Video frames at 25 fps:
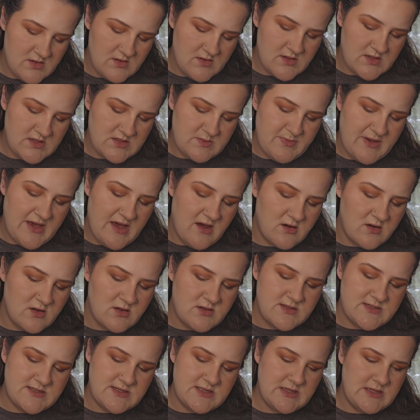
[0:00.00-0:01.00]
This powder
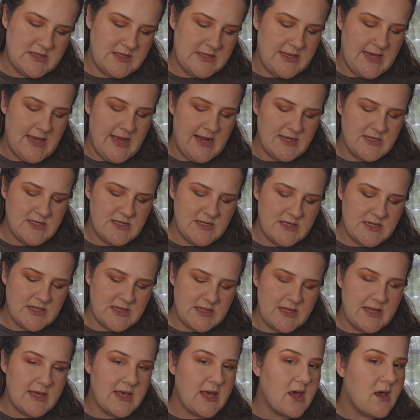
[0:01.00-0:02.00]
is kind of
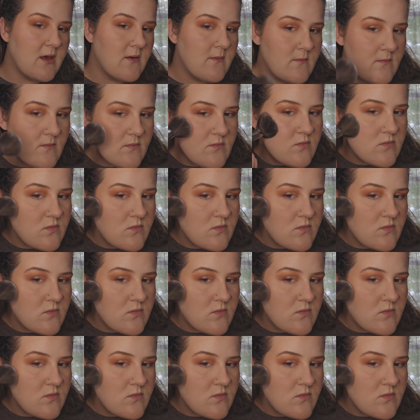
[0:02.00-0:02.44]
clinging